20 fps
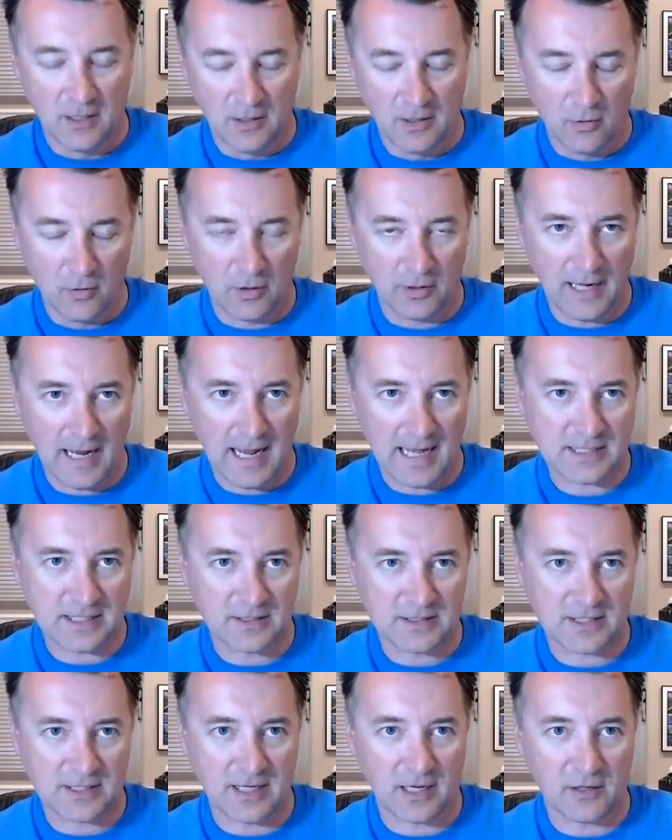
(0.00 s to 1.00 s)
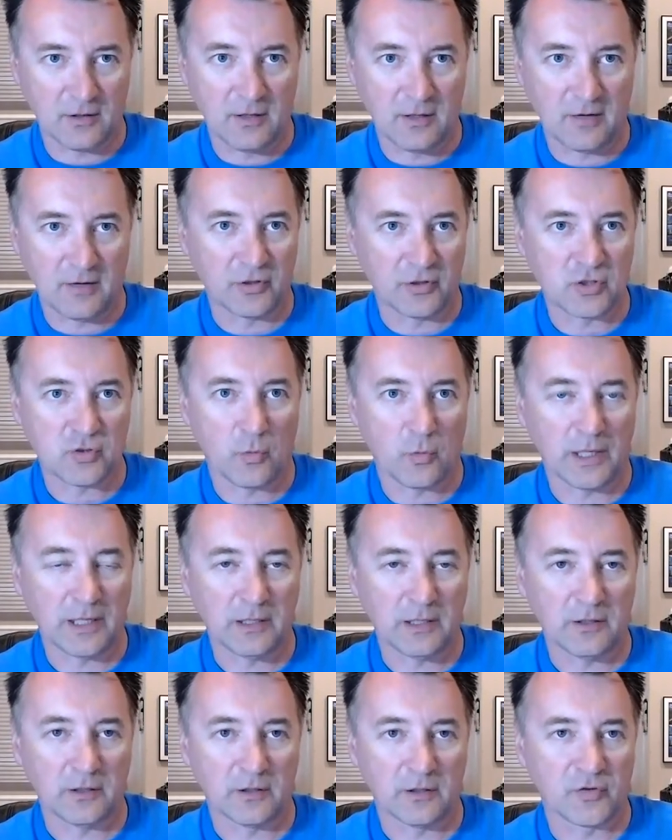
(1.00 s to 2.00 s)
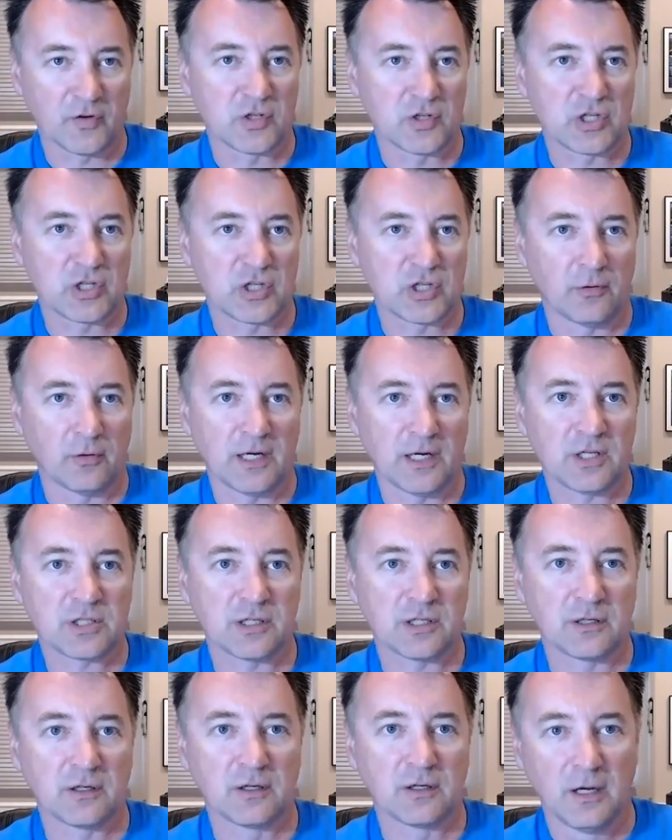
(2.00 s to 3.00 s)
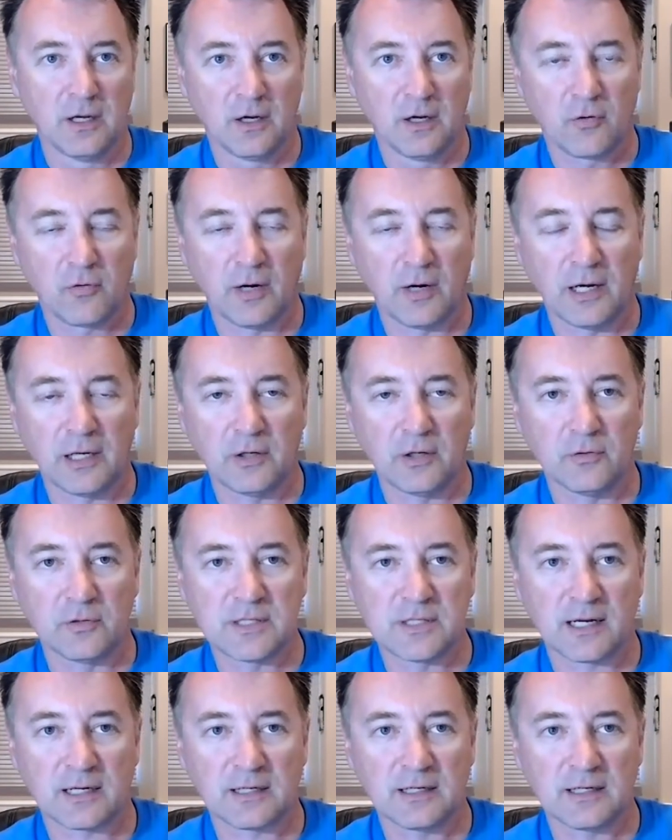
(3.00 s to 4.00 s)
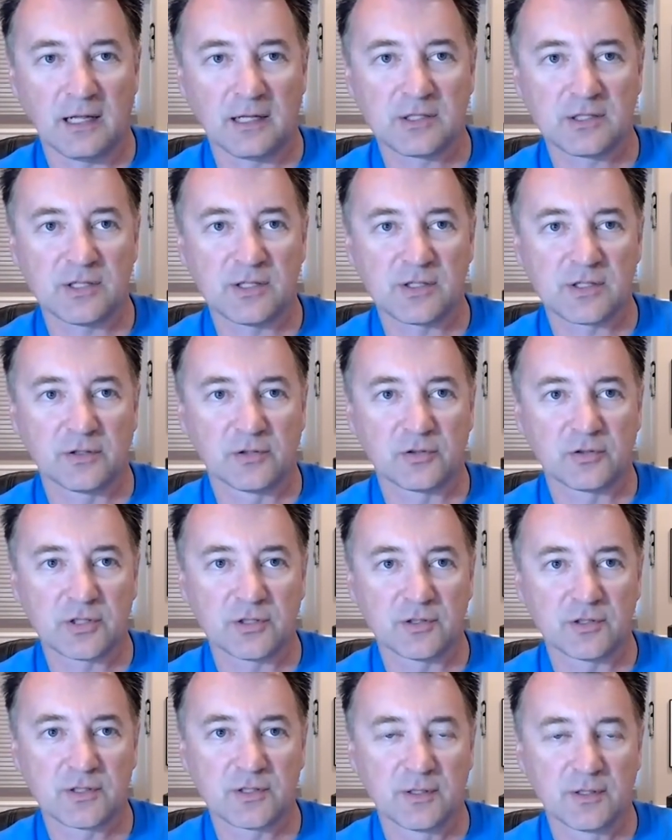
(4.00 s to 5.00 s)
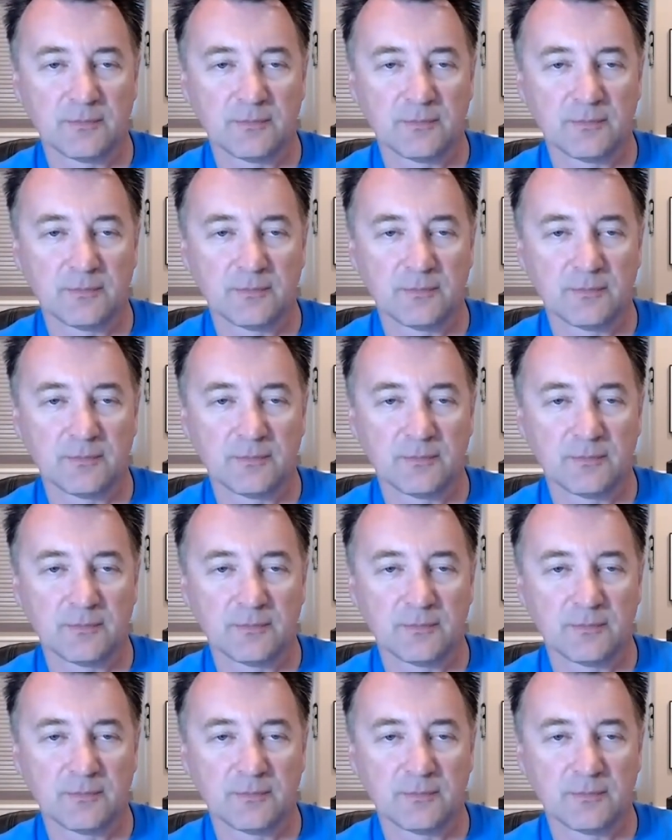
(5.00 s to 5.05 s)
or NASA cycle every 20 years or generation creating new technology solutions.